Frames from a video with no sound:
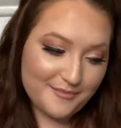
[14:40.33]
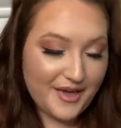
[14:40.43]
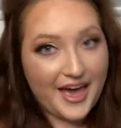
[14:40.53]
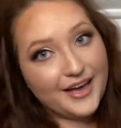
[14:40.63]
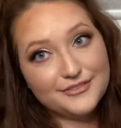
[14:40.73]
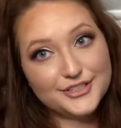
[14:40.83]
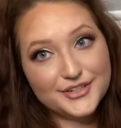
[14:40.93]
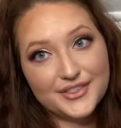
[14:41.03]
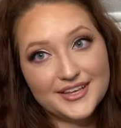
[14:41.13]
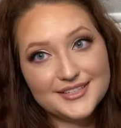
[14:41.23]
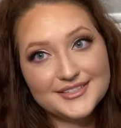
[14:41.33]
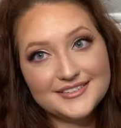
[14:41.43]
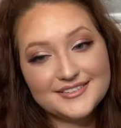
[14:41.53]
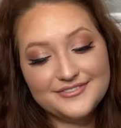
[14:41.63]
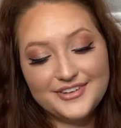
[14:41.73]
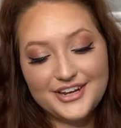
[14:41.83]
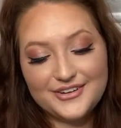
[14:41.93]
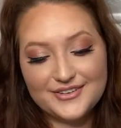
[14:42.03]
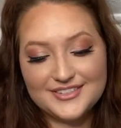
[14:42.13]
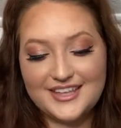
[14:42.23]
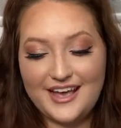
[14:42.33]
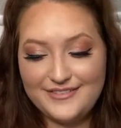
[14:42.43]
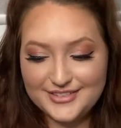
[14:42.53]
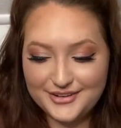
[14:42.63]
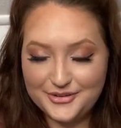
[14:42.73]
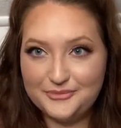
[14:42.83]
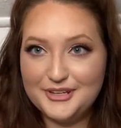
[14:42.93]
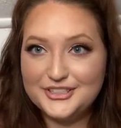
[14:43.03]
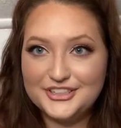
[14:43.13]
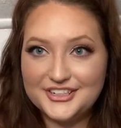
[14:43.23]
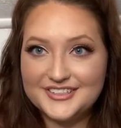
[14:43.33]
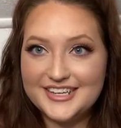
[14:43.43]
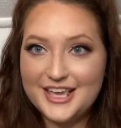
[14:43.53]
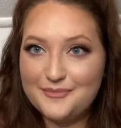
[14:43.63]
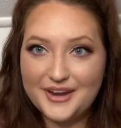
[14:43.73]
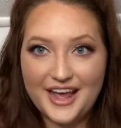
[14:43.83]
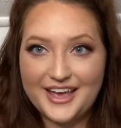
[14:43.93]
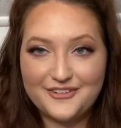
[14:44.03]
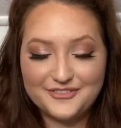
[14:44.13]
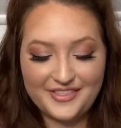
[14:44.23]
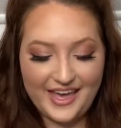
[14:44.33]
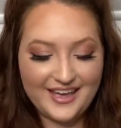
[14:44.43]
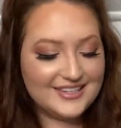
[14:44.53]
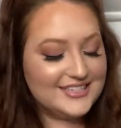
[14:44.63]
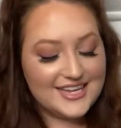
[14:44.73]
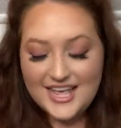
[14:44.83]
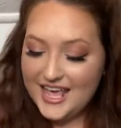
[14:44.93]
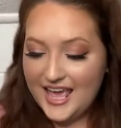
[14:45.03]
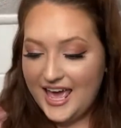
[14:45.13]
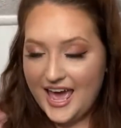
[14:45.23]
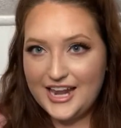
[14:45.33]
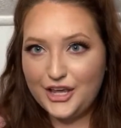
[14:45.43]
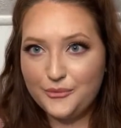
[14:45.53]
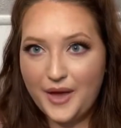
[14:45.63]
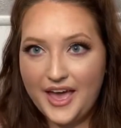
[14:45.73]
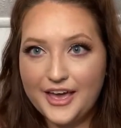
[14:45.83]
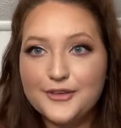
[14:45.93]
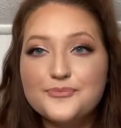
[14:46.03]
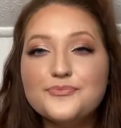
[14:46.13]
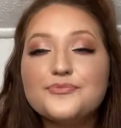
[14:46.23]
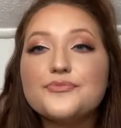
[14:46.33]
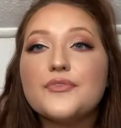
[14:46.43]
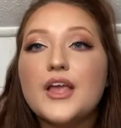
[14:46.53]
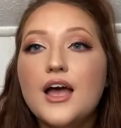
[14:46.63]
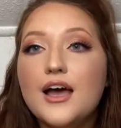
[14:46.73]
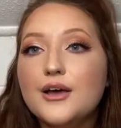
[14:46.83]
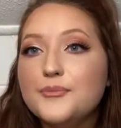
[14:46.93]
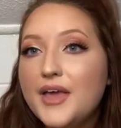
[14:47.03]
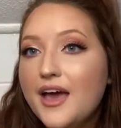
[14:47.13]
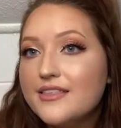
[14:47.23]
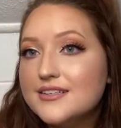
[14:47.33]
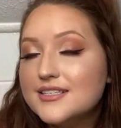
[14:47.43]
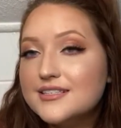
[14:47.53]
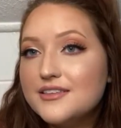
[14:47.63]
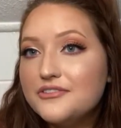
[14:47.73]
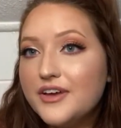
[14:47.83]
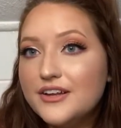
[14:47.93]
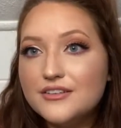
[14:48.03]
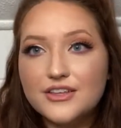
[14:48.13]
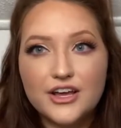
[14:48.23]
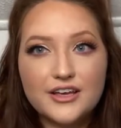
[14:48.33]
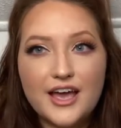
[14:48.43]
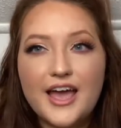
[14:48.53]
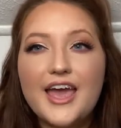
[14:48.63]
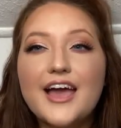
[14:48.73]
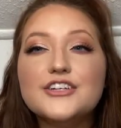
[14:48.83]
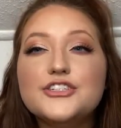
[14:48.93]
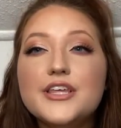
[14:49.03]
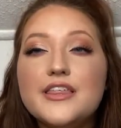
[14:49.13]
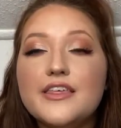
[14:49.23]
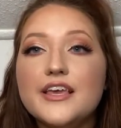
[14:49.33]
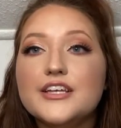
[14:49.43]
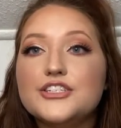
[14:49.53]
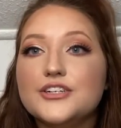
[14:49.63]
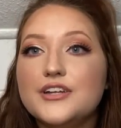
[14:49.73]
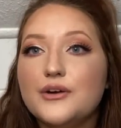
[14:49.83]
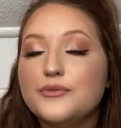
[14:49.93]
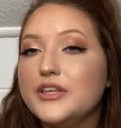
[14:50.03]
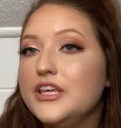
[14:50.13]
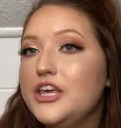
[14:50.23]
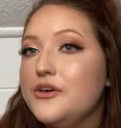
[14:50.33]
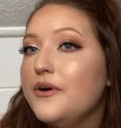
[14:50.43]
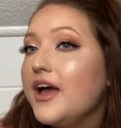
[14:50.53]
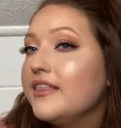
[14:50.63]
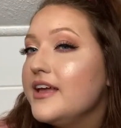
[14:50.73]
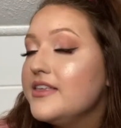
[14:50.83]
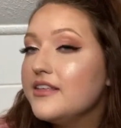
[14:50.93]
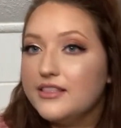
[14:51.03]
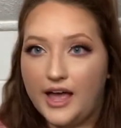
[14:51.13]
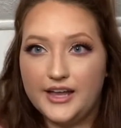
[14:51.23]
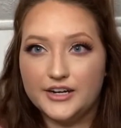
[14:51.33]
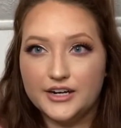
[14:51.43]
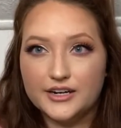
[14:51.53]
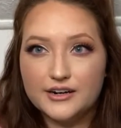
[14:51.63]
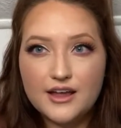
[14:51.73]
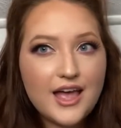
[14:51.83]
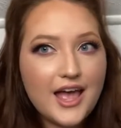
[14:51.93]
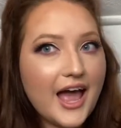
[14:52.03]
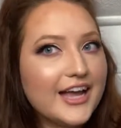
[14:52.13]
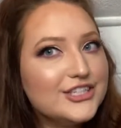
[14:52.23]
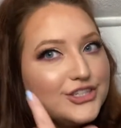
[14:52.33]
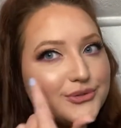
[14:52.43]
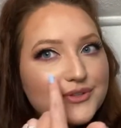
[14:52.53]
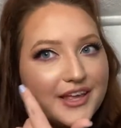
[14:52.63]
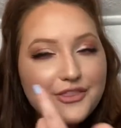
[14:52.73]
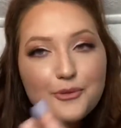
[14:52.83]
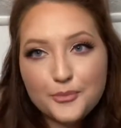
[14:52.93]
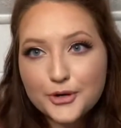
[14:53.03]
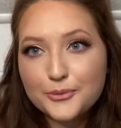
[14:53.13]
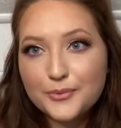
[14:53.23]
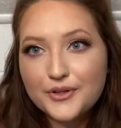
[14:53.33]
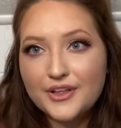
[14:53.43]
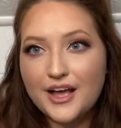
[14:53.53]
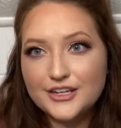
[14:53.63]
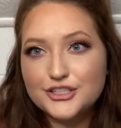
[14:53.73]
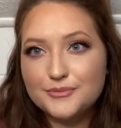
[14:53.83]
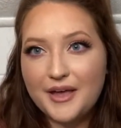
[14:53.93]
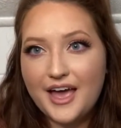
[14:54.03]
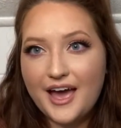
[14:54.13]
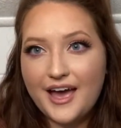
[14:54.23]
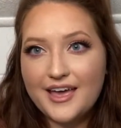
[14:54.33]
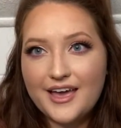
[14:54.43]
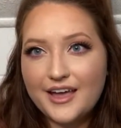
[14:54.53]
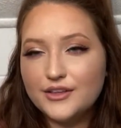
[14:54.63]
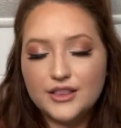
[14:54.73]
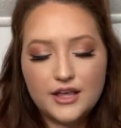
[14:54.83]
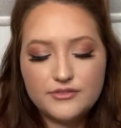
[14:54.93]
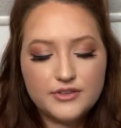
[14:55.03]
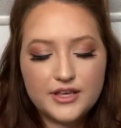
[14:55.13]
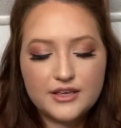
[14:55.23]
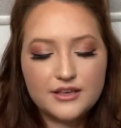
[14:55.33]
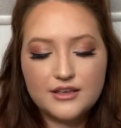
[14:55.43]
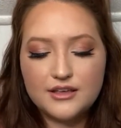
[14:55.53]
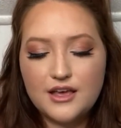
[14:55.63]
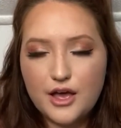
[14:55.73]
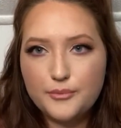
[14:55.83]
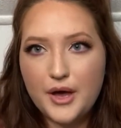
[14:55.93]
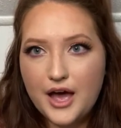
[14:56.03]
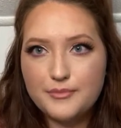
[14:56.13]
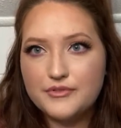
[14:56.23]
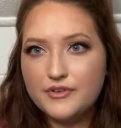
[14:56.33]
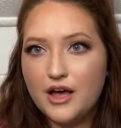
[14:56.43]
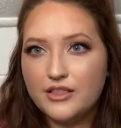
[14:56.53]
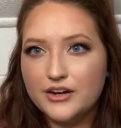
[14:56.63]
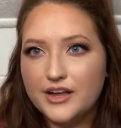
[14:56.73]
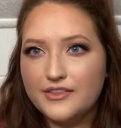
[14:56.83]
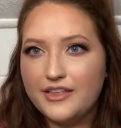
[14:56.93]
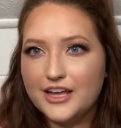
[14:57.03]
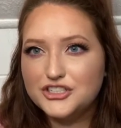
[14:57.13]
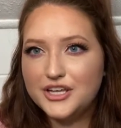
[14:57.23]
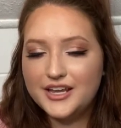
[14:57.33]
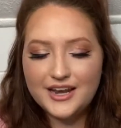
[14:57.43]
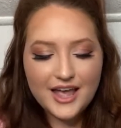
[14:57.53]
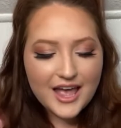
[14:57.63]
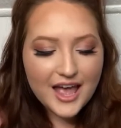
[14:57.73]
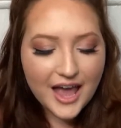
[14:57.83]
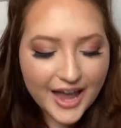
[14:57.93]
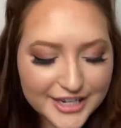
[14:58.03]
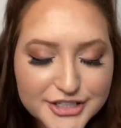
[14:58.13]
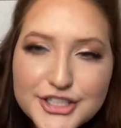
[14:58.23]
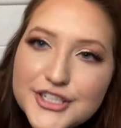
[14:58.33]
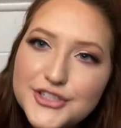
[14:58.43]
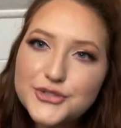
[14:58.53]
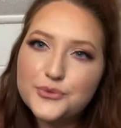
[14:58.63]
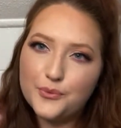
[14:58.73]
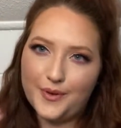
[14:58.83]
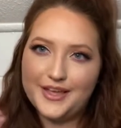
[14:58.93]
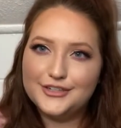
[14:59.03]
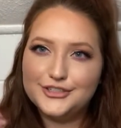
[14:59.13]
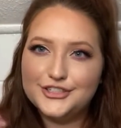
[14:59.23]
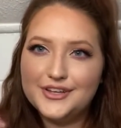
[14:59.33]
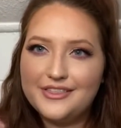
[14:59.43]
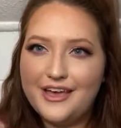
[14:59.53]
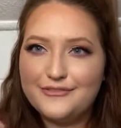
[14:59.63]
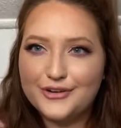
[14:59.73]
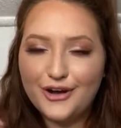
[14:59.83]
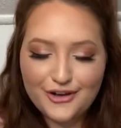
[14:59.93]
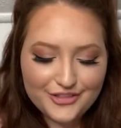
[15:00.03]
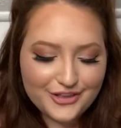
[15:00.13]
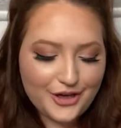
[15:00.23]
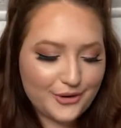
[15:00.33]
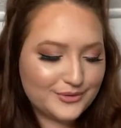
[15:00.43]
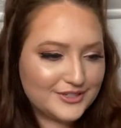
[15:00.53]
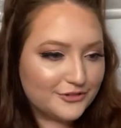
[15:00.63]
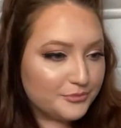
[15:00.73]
after this video goes live, so be sure to keep an eye out for that. Anyway, yeah, this is the final look. I actually think it turned out really cute. I like the liner. I do like the purple under my eye. I love like a pop of color on the lash line. I just wish that for all the coats of